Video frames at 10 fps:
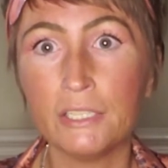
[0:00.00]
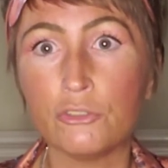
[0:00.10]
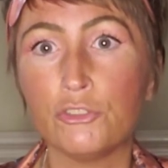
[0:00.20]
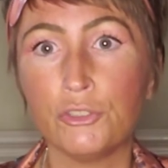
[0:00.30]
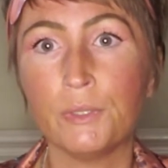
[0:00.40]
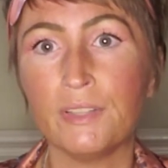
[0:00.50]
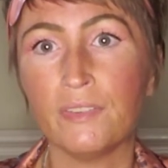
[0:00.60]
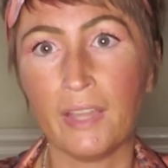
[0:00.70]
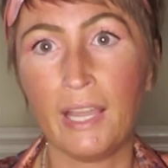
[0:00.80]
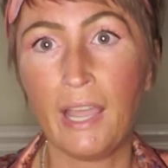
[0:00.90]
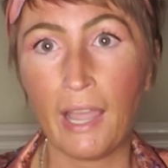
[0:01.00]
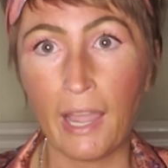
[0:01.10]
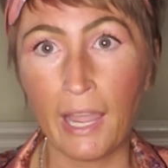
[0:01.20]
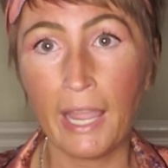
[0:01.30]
issue is that I